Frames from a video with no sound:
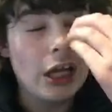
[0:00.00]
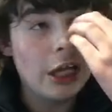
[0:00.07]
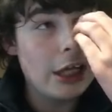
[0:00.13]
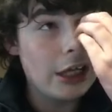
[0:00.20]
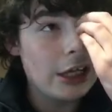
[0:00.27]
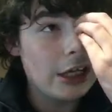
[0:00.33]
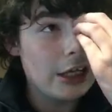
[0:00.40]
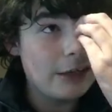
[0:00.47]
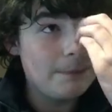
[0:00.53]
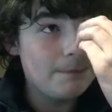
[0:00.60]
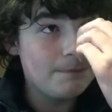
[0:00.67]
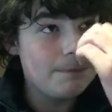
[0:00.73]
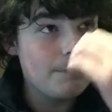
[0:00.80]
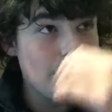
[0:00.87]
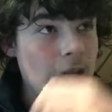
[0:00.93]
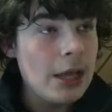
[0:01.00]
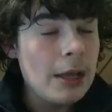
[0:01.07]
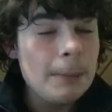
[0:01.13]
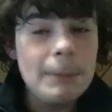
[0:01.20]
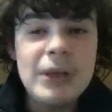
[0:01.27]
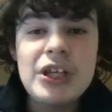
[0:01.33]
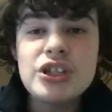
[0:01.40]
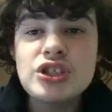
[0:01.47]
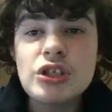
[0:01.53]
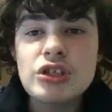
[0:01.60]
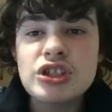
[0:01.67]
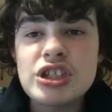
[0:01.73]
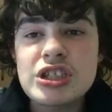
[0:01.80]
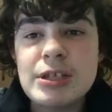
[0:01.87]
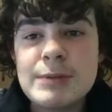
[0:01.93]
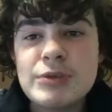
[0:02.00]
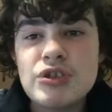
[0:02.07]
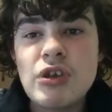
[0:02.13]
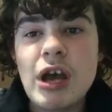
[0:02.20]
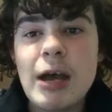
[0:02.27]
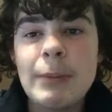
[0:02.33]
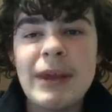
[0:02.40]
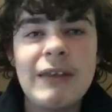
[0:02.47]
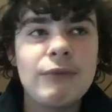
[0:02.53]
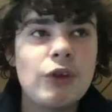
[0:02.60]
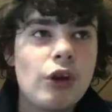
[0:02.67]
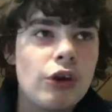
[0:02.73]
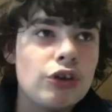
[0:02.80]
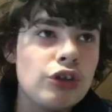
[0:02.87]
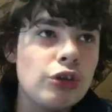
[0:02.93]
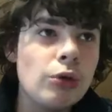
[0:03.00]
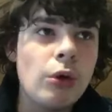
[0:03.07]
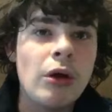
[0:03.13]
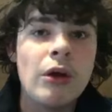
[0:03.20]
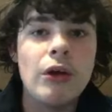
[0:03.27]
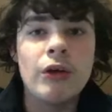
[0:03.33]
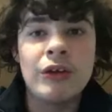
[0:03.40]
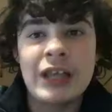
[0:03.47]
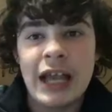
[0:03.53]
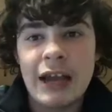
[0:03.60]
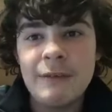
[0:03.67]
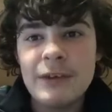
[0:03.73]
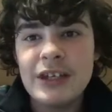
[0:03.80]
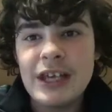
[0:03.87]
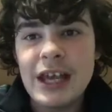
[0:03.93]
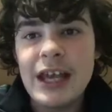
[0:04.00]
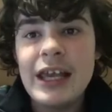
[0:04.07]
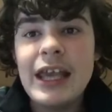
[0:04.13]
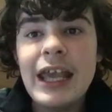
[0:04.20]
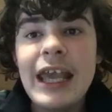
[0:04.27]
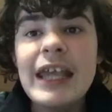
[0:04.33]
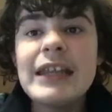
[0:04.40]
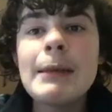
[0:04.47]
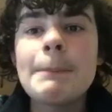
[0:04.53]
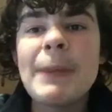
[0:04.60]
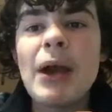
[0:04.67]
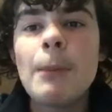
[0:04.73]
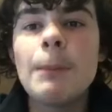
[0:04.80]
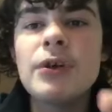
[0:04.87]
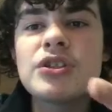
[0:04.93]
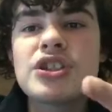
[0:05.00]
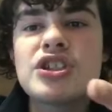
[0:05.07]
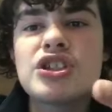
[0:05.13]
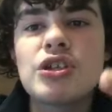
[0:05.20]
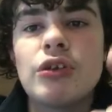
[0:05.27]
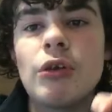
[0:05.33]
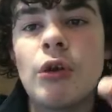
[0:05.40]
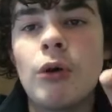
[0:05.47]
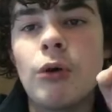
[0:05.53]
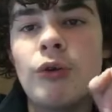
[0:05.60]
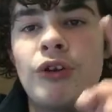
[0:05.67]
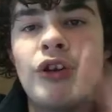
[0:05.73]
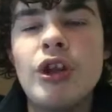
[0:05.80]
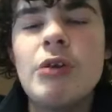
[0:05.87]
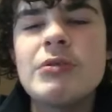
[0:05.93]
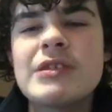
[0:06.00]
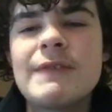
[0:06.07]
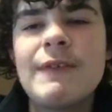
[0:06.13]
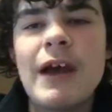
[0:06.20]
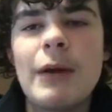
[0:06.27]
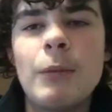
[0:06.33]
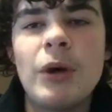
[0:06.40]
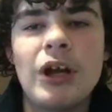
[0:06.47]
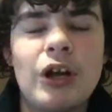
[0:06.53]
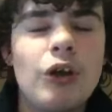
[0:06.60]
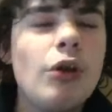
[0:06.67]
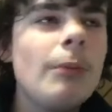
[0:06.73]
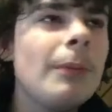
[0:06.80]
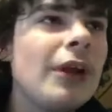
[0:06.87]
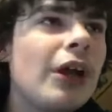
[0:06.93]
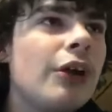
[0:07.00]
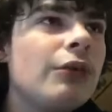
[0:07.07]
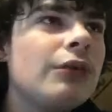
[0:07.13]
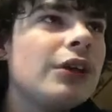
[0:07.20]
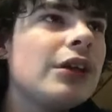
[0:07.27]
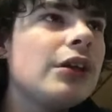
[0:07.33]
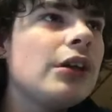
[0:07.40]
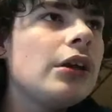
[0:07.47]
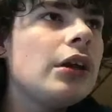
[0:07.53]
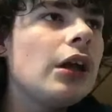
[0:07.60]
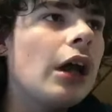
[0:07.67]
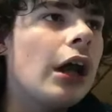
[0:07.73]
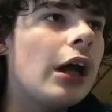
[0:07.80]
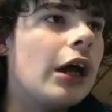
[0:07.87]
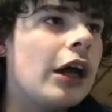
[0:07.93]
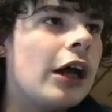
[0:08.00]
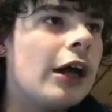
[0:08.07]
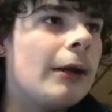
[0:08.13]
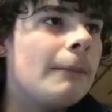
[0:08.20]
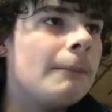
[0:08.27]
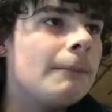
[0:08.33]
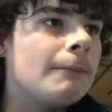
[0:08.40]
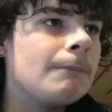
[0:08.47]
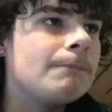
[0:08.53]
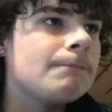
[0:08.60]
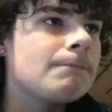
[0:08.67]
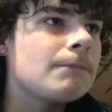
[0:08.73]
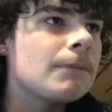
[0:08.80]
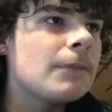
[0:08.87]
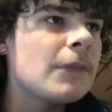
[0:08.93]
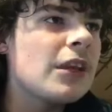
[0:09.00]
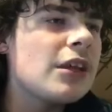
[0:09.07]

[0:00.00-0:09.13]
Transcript: Um, be sure to subscribe if you're new or, or you haven't yet. Hit the bell button so you're notified when I upload. Um,